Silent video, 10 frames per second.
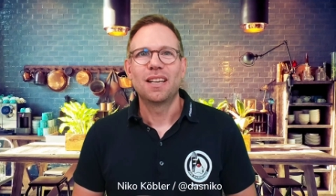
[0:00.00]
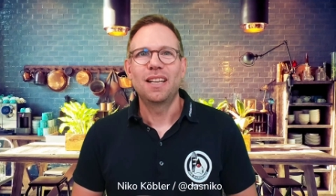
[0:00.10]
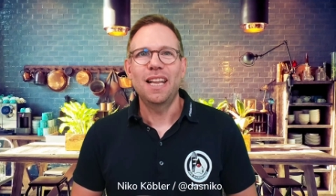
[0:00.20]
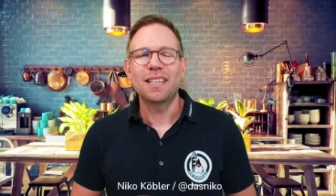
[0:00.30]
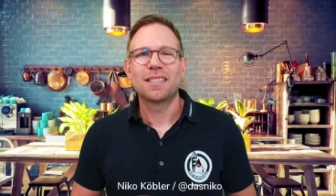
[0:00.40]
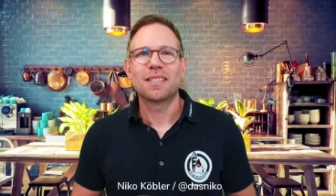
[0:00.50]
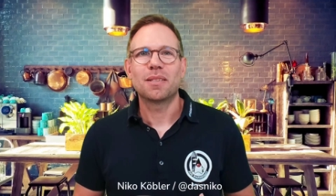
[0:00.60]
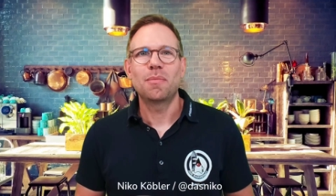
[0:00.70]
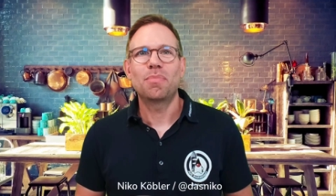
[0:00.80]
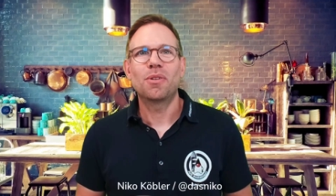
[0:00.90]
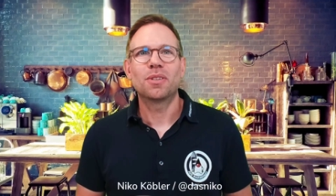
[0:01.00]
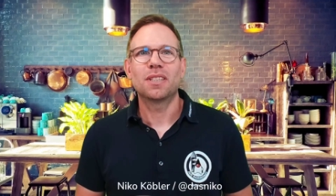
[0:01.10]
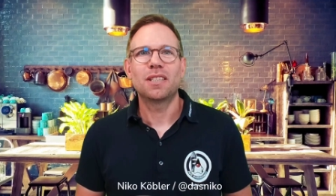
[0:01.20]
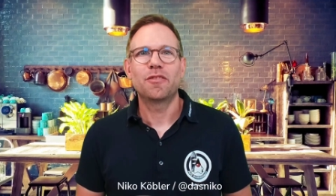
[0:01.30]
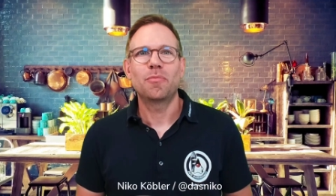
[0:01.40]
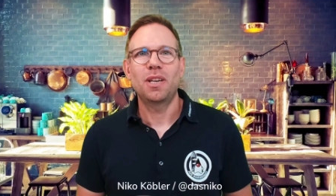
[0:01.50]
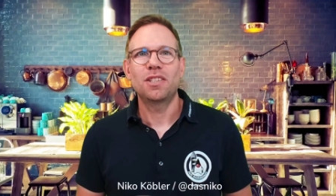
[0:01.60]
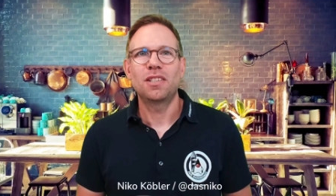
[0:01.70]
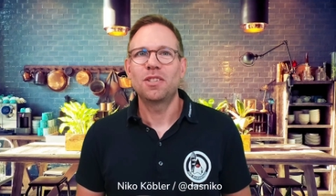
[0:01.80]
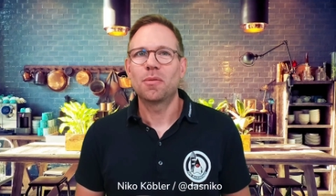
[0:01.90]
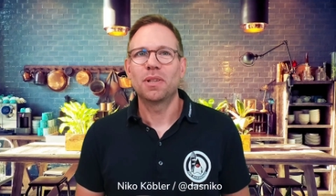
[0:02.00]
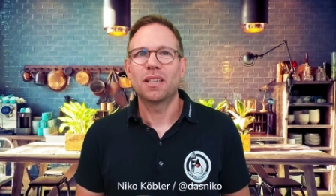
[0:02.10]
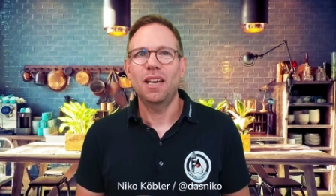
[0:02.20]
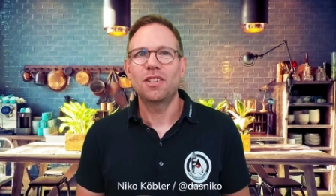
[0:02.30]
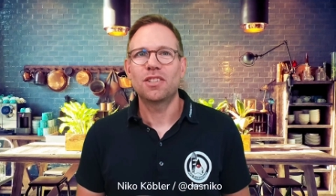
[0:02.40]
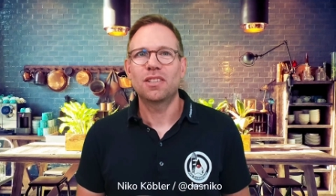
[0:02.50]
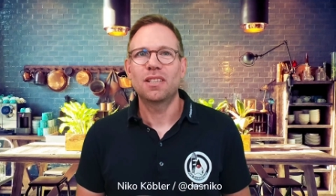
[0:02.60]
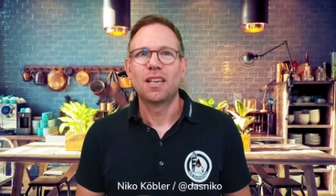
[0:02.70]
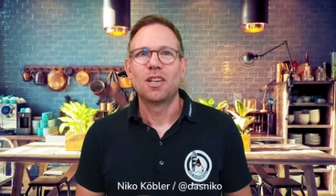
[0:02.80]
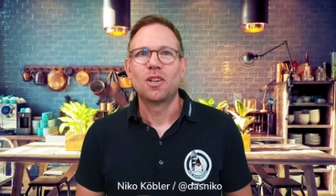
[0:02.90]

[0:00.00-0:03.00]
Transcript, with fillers: less important information in your application,